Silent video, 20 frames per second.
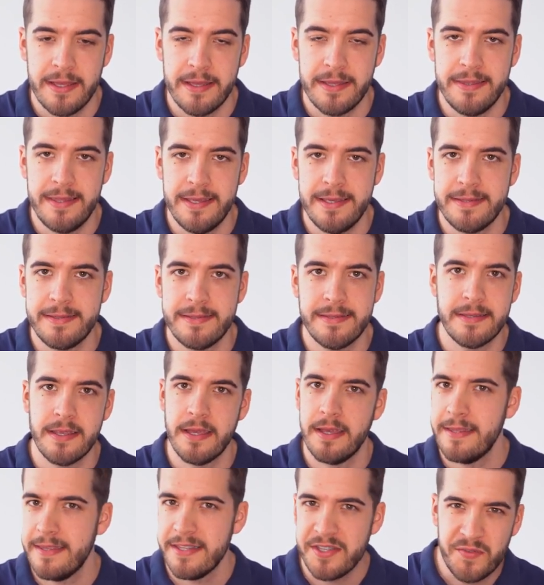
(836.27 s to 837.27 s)
this
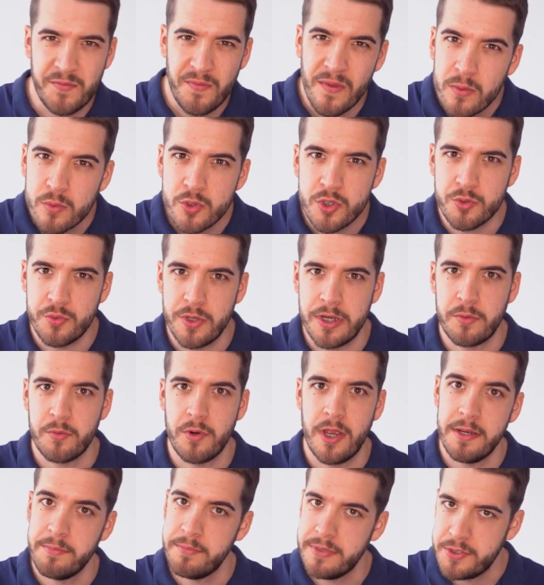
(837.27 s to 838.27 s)
filtering, right,